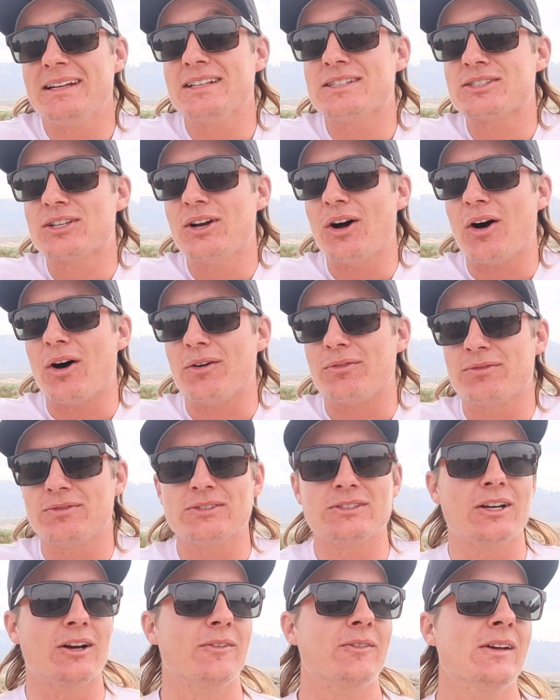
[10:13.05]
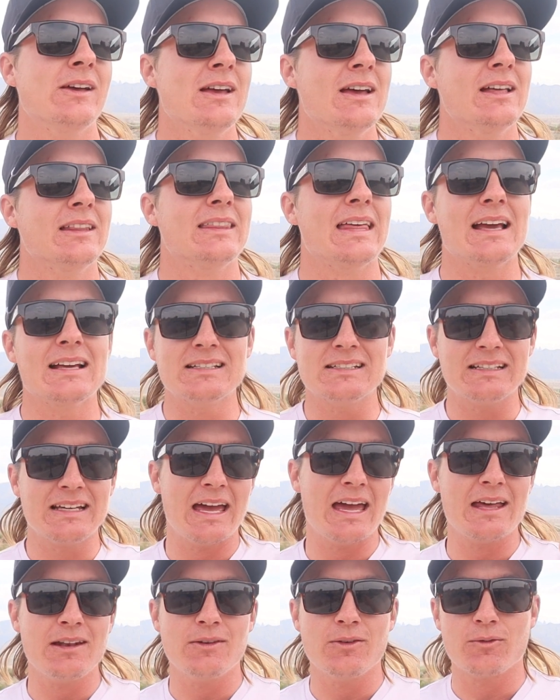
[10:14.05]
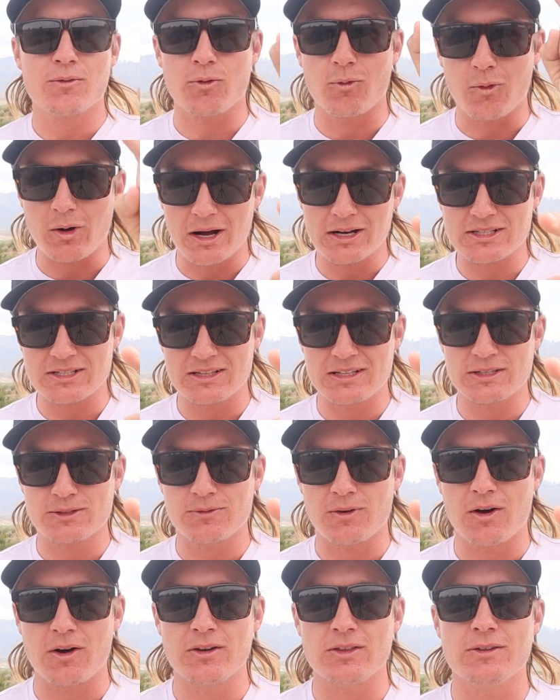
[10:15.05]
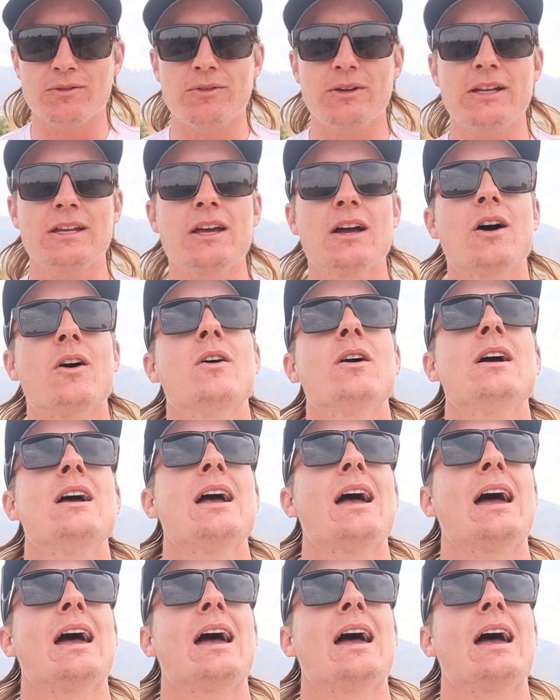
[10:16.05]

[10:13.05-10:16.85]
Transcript: It's golf. So thanks again for watching this far in the video,